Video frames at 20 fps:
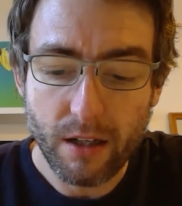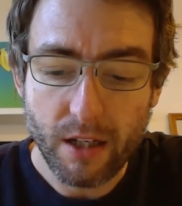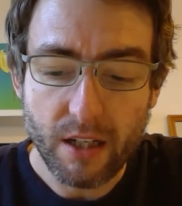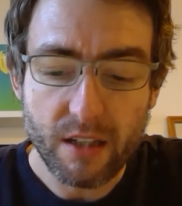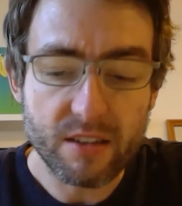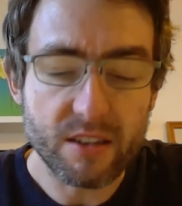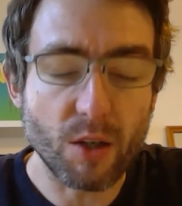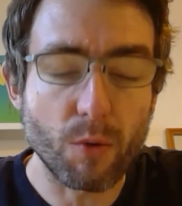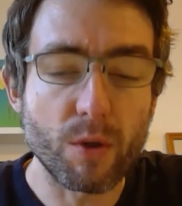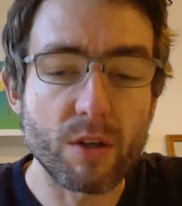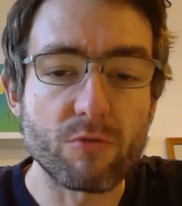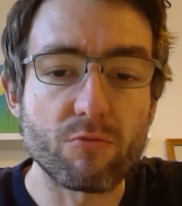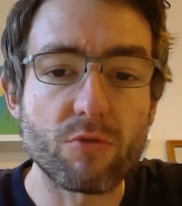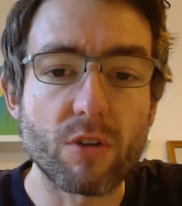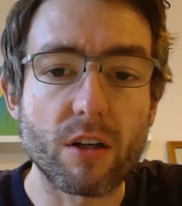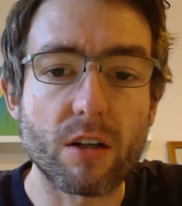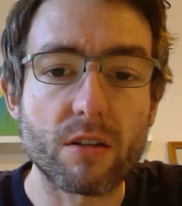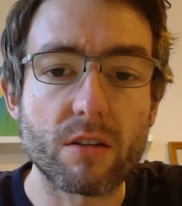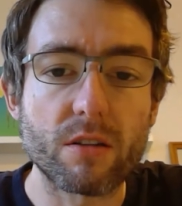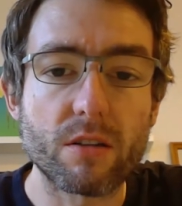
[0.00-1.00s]
So we
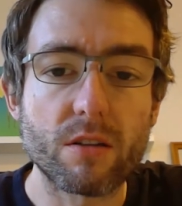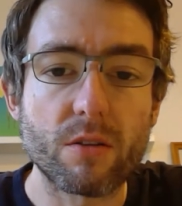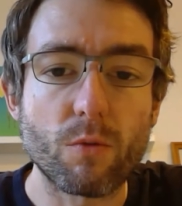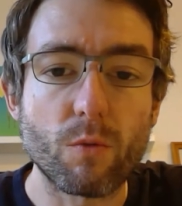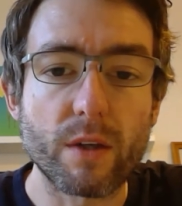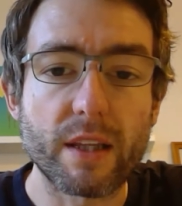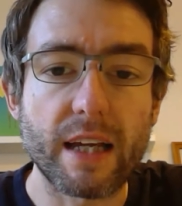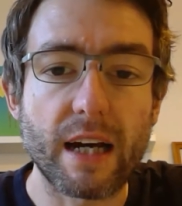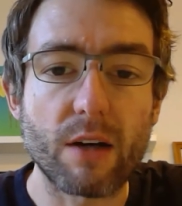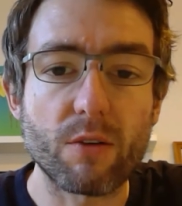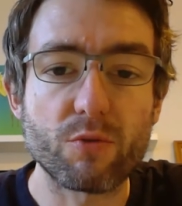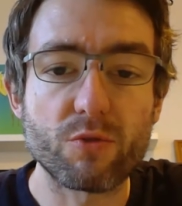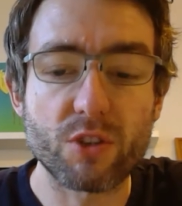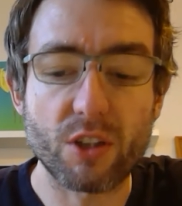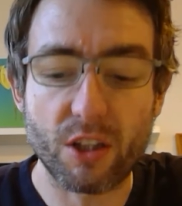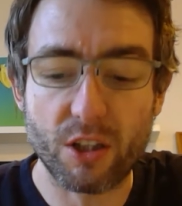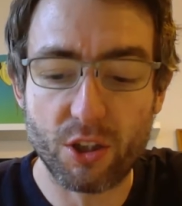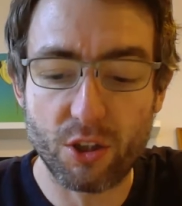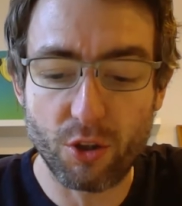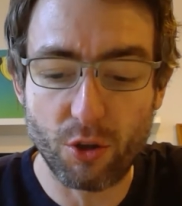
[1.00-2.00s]
run without
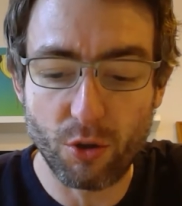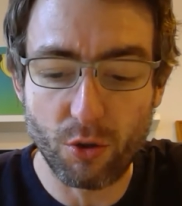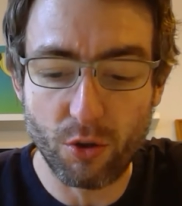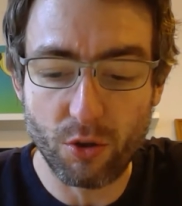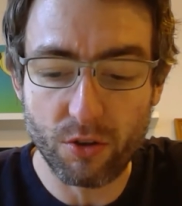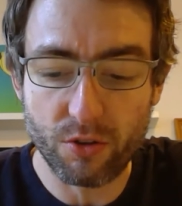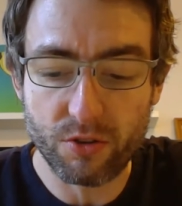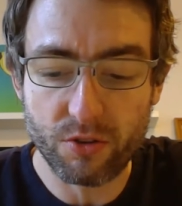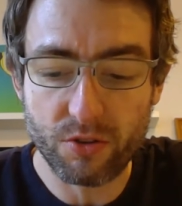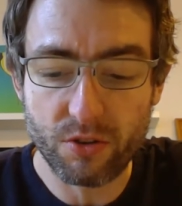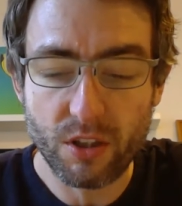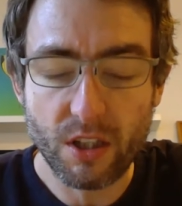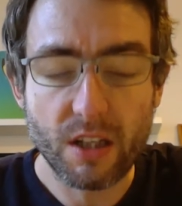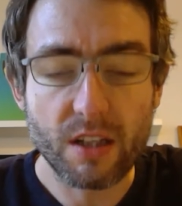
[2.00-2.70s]
a cause